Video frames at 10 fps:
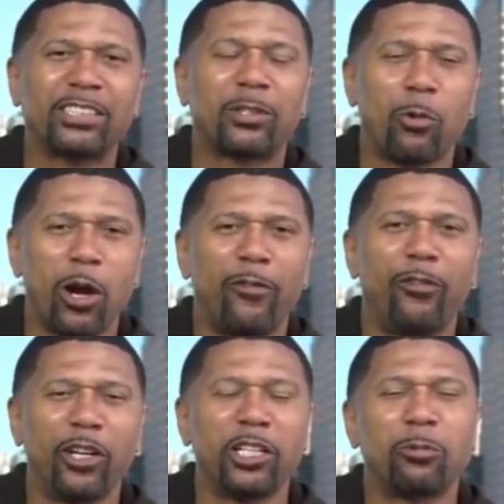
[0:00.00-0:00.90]
square
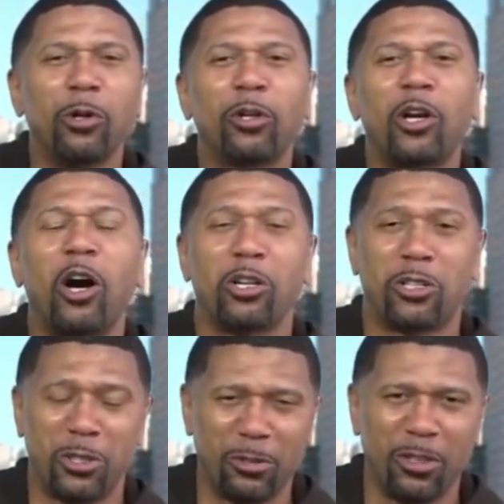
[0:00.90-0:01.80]
footage will cost
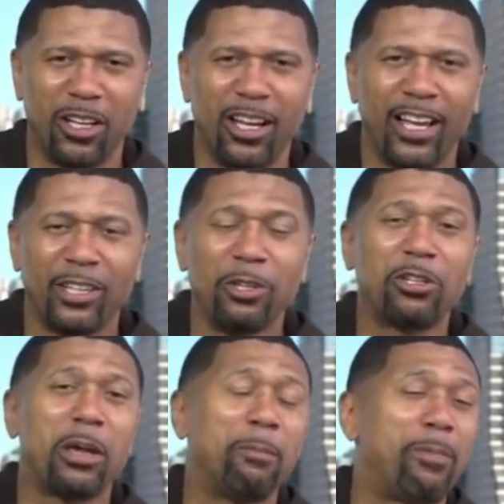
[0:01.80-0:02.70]
you. You
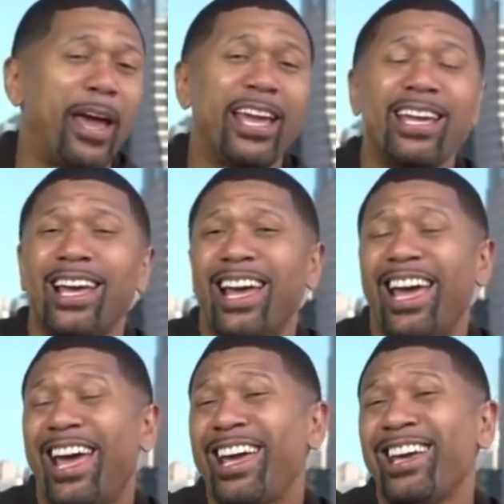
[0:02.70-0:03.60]
can pay
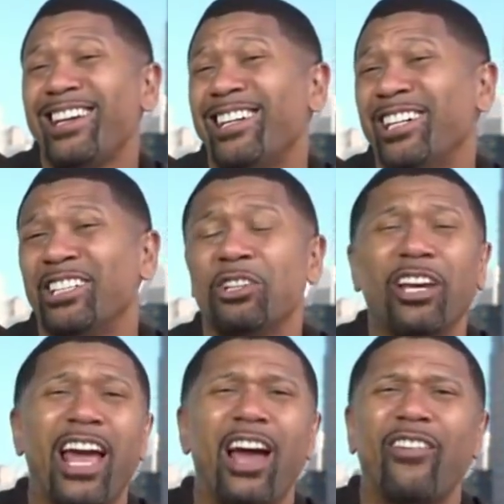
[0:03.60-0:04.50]
you can
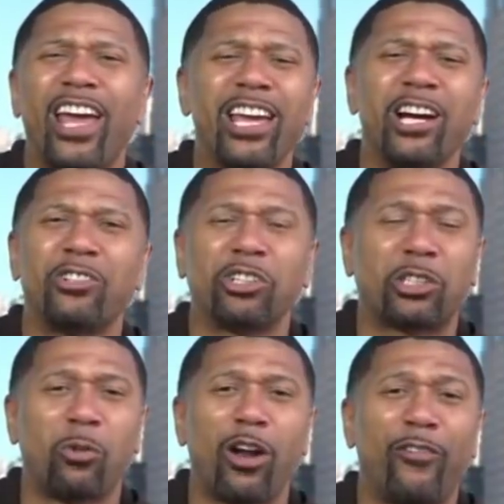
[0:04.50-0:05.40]
have 800
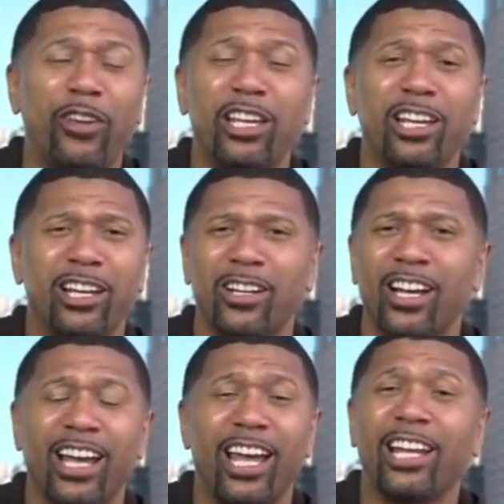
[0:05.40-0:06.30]
square feet here,
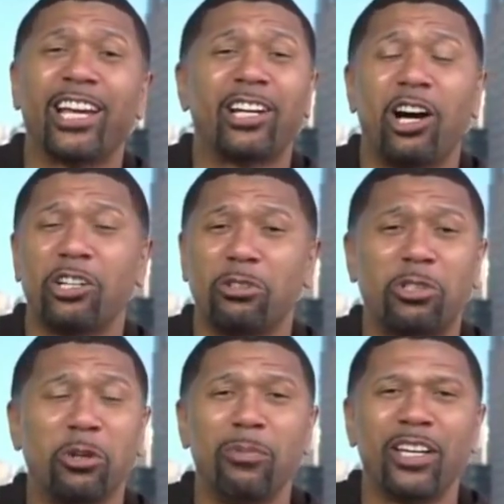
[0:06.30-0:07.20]
and it can cost you
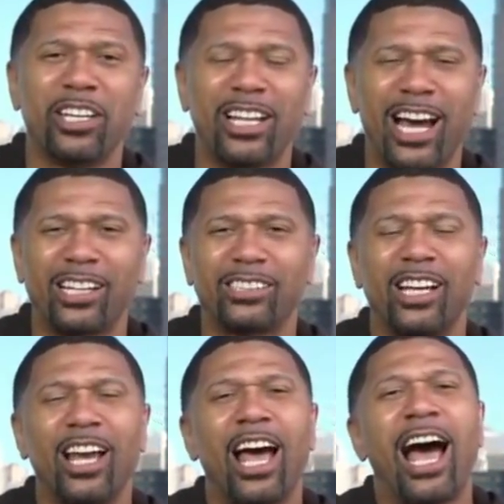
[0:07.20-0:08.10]
$2 million.
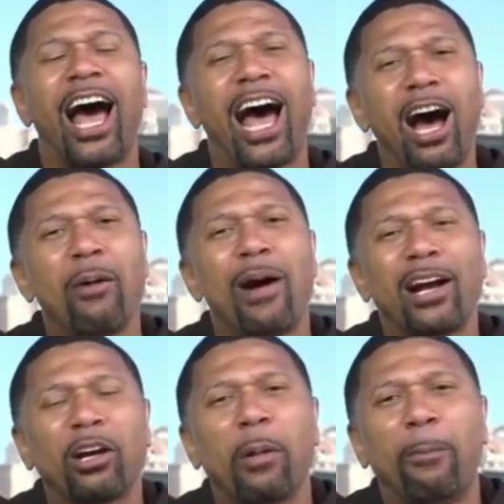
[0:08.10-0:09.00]
How am I
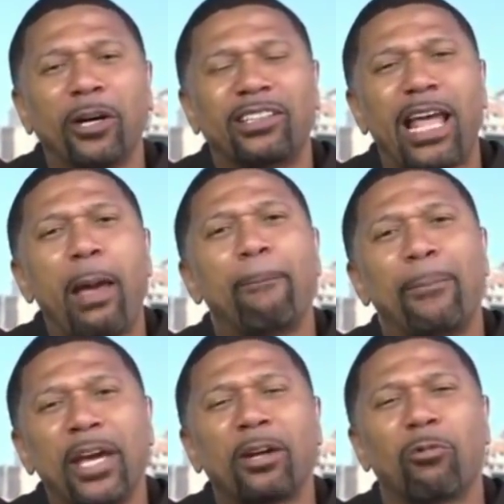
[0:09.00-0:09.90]
gonna put that
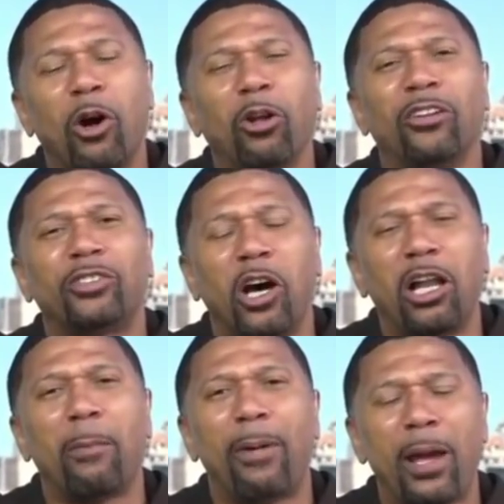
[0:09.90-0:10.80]
big roll of
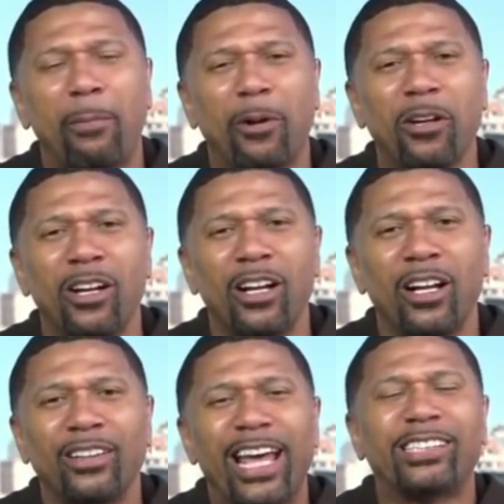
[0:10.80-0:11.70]
toilet paper
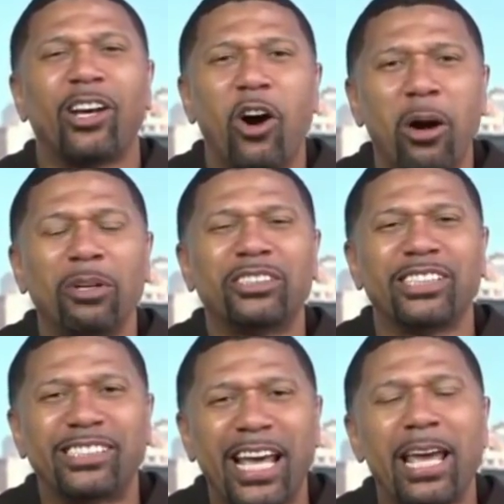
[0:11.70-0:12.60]
that's almost the
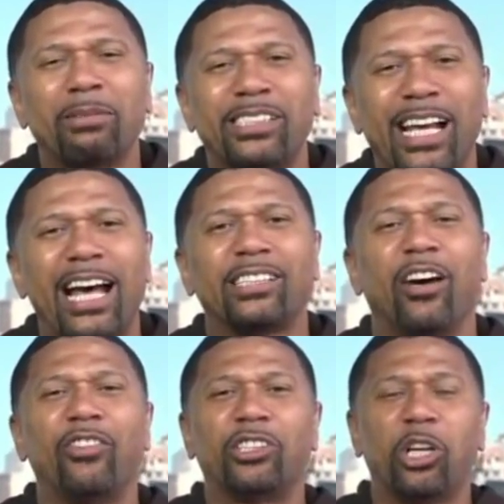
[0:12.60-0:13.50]
same size
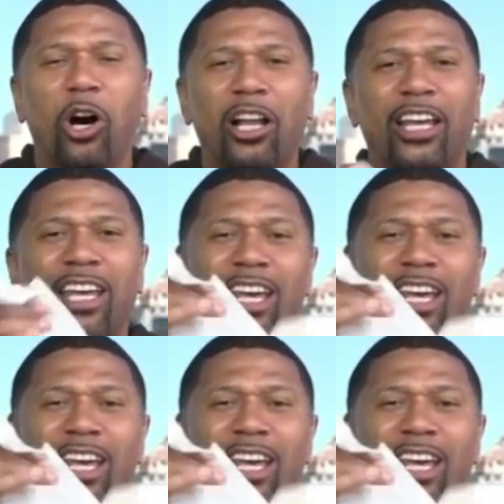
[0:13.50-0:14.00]
of the toilet